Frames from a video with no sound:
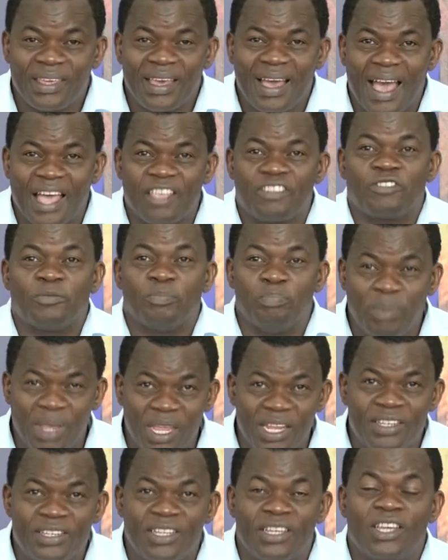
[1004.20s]
has
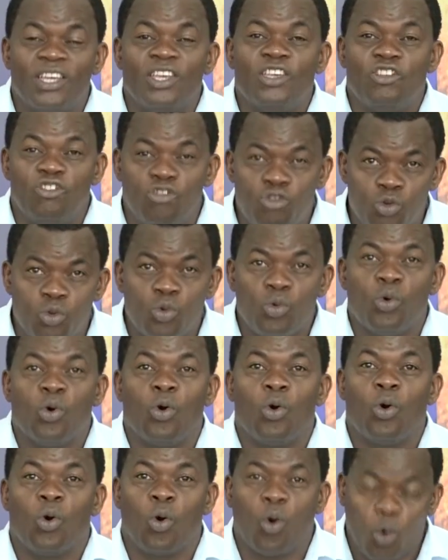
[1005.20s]
made you
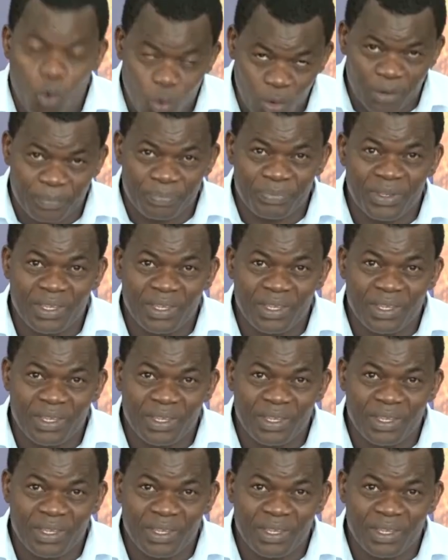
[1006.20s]
whole.